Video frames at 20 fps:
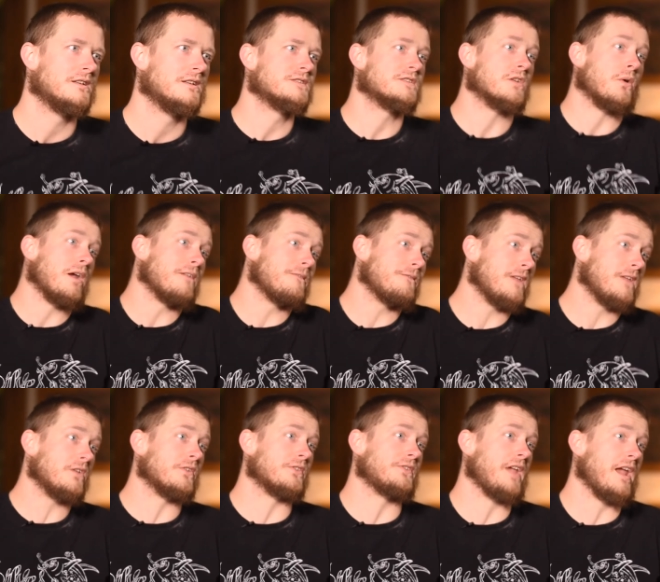So I
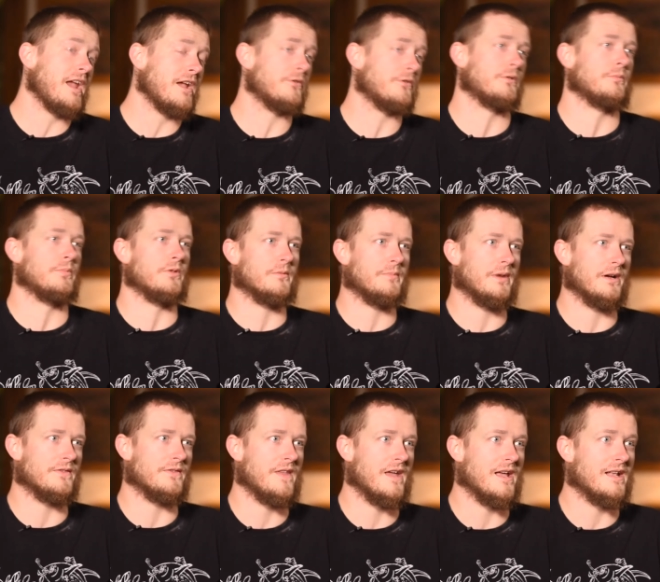feel terrible
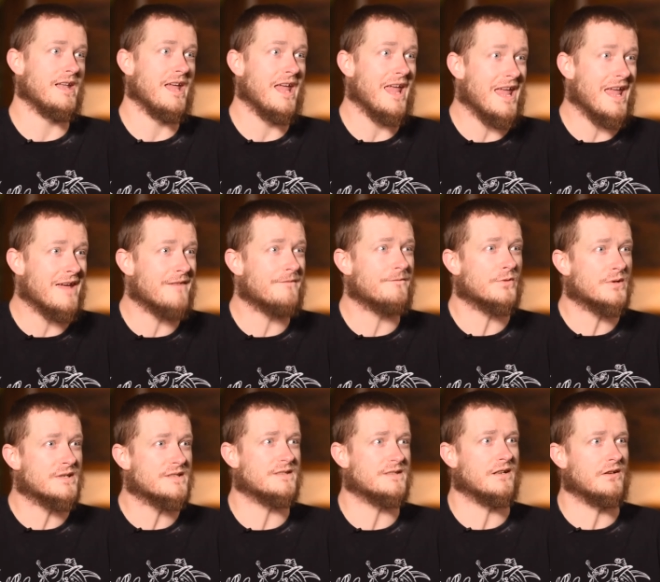about that
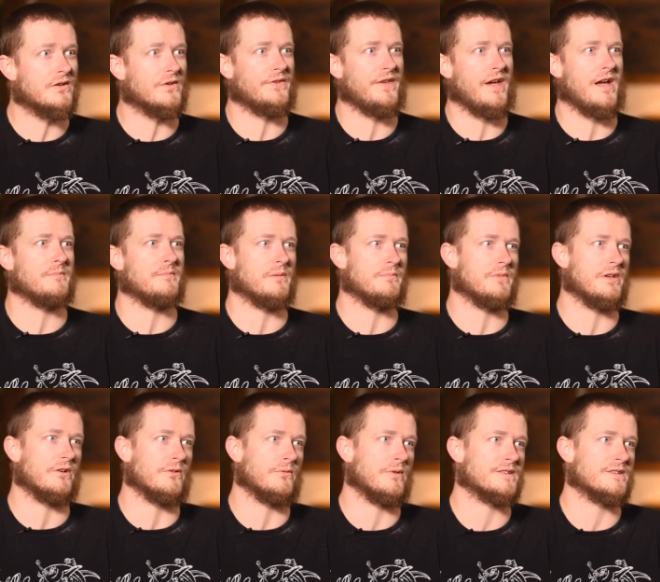every single time I'm
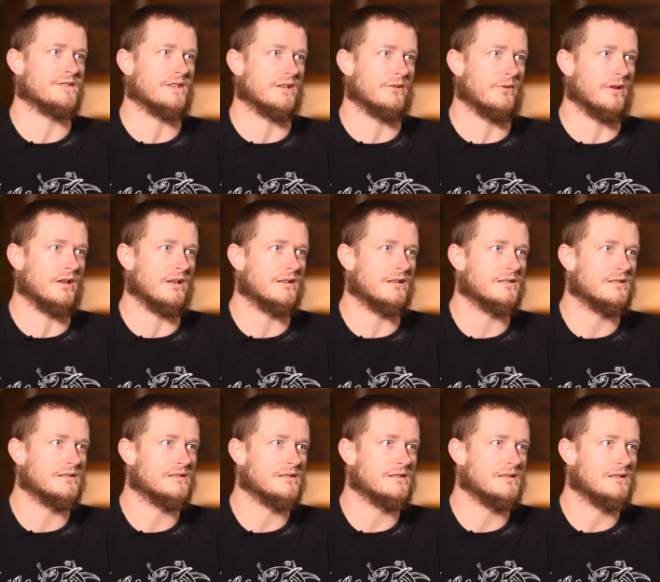near a wrestling ring.
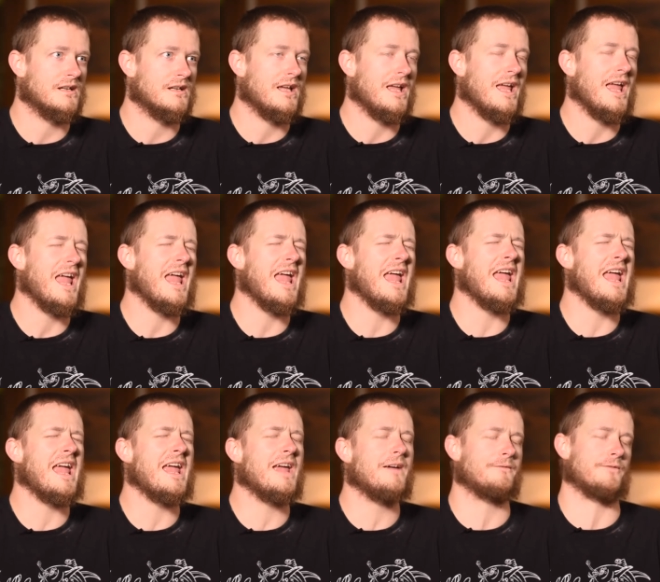
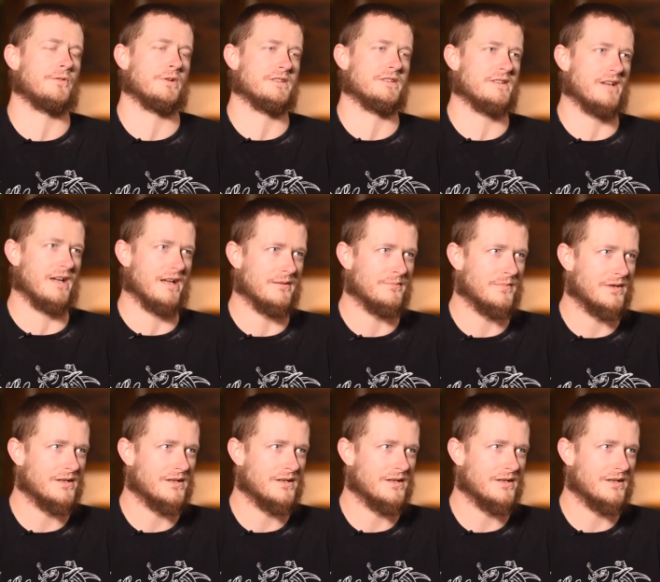Every time.